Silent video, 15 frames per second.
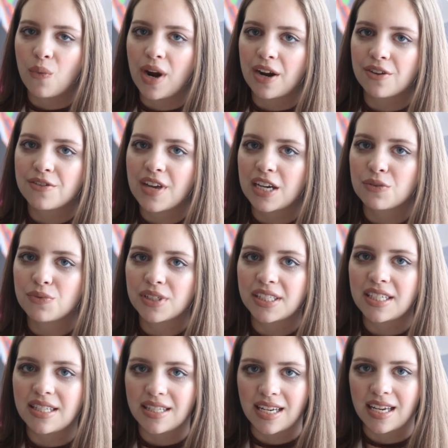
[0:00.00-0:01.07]
wear that it
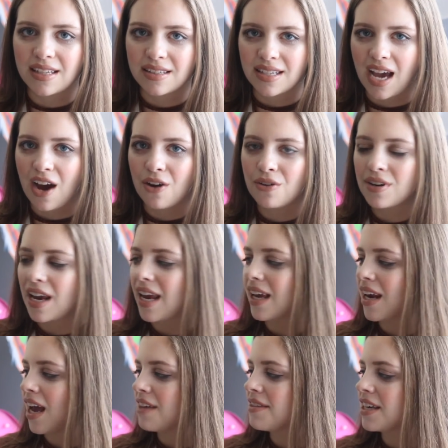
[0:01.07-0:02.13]
really stands out
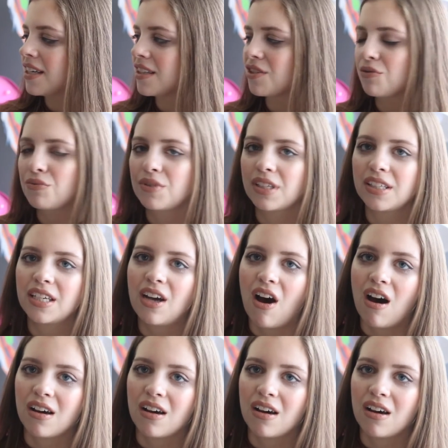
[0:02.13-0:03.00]
and I think it's a really